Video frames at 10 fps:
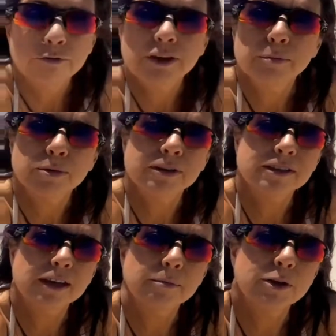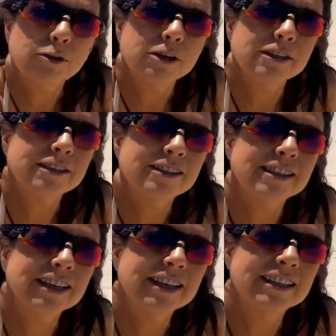little feet prints coming across
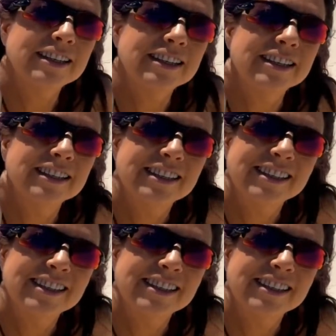the sand.